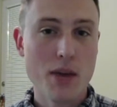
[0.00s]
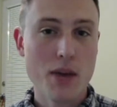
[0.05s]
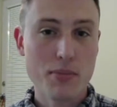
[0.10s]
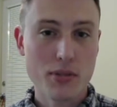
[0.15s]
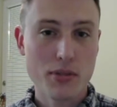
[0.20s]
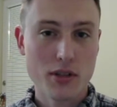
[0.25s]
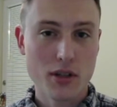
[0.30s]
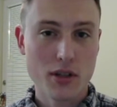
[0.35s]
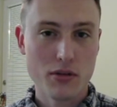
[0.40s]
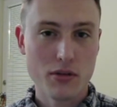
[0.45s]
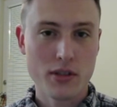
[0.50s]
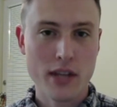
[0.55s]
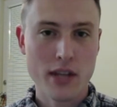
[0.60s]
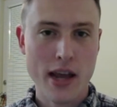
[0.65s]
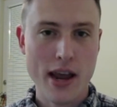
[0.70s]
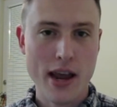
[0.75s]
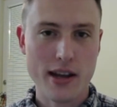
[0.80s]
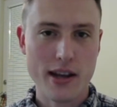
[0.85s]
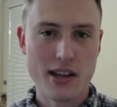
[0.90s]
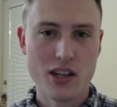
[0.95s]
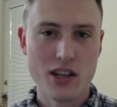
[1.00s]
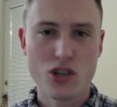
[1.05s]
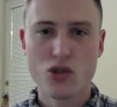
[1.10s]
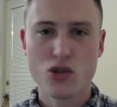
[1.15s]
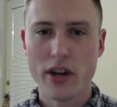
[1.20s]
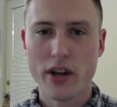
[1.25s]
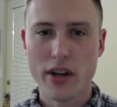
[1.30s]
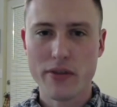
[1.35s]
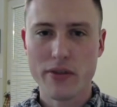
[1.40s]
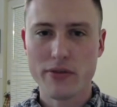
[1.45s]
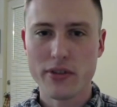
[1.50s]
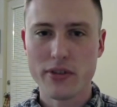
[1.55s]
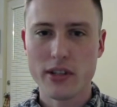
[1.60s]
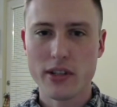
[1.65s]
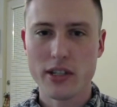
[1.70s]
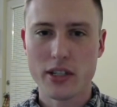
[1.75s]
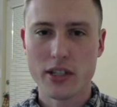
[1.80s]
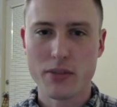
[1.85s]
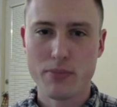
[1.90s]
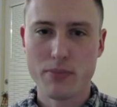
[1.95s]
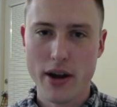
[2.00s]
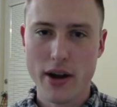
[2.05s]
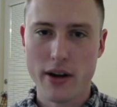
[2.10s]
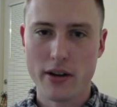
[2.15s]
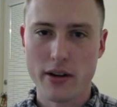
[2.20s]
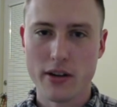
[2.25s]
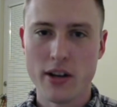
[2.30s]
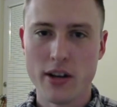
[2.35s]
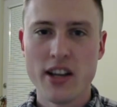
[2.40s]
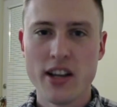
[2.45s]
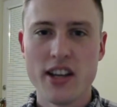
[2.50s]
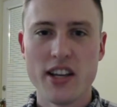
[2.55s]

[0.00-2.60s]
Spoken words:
episode 10, Triumphant Despair,